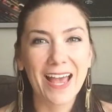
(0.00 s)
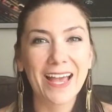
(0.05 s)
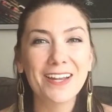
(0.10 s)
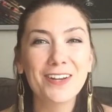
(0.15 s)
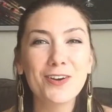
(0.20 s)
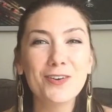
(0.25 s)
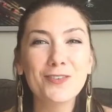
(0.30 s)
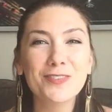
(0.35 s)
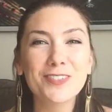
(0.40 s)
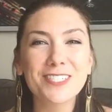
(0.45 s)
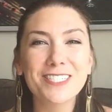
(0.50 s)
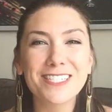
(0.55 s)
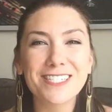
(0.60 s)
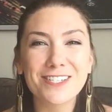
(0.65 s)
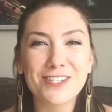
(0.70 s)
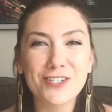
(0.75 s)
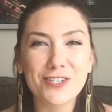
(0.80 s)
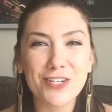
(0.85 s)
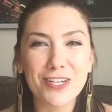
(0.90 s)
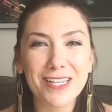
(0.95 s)
Head over to
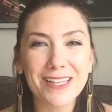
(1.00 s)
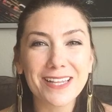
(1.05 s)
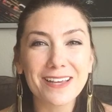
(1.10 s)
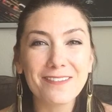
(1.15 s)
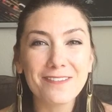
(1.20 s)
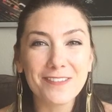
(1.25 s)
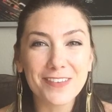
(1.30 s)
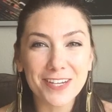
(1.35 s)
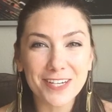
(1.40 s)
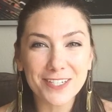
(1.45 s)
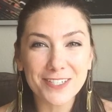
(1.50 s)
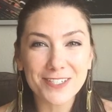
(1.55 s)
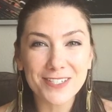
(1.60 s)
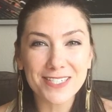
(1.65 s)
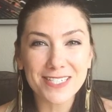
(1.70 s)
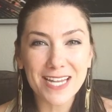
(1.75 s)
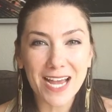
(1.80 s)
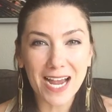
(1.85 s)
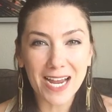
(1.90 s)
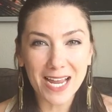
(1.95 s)

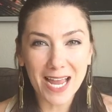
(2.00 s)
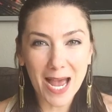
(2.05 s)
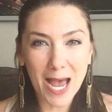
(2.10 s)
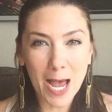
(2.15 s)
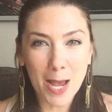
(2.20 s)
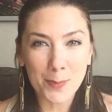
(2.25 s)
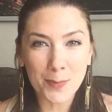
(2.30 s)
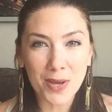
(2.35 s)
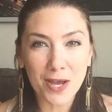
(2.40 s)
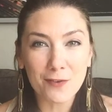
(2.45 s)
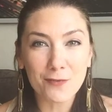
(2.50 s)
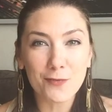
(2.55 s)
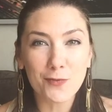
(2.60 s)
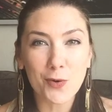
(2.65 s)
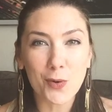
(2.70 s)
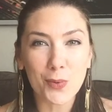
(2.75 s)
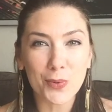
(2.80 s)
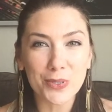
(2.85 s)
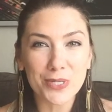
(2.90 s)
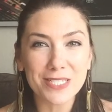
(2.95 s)

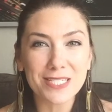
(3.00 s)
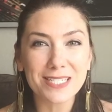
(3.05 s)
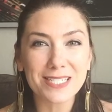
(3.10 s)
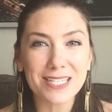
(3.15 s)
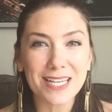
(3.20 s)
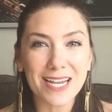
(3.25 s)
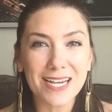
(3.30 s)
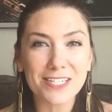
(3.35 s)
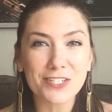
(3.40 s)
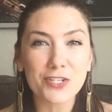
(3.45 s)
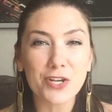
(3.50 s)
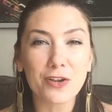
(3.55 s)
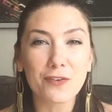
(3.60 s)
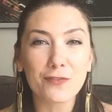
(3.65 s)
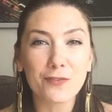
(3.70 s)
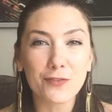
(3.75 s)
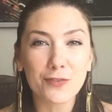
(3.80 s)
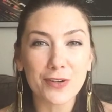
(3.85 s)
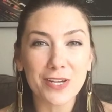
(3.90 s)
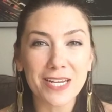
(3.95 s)

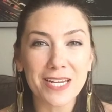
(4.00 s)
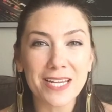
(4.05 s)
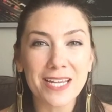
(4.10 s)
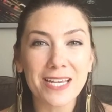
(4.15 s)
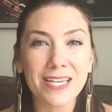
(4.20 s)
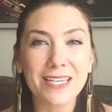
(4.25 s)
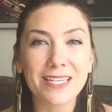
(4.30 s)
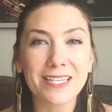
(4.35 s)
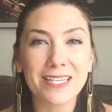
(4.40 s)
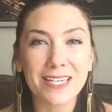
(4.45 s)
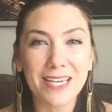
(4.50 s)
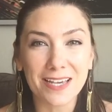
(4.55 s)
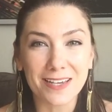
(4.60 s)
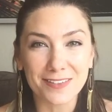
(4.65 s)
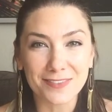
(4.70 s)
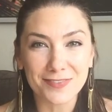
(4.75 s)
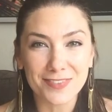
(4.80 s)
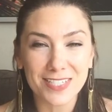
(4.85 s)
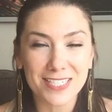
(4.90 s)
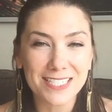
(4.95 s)
sheilaveers.com/free
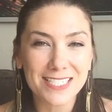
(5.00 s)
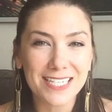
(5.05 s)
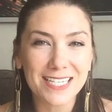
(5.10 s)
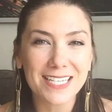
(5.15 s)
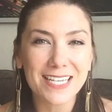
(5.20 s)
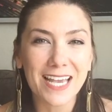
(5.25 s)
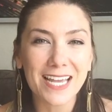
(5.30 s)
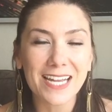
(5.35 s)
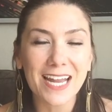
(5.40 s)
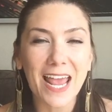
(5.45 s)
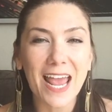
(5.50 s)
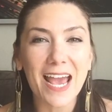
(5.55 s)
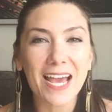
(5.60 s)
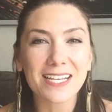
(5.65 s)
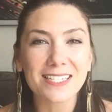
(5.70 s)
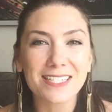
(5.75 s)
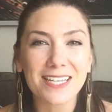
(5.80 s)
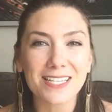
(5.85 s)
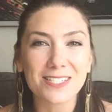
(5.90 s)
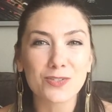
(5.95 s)
gift to get
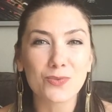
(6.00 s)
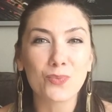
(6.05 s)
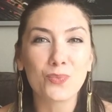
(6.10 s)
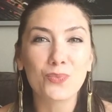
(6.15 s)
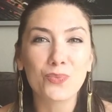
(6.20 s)
access